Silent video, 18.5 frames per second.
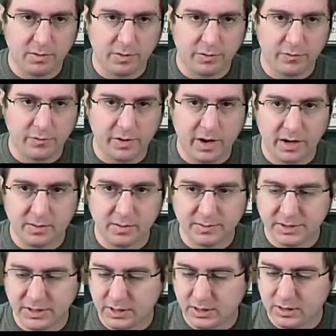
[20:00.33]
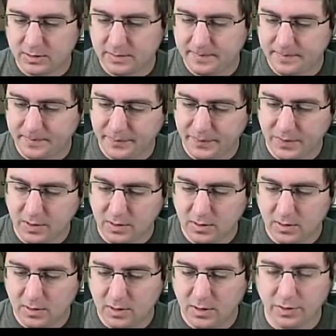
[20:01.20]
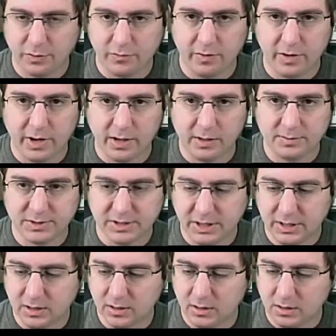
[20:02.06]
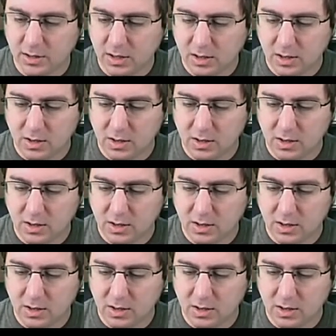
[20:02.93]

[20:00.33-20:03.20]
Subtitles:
3 items here and 3 items here.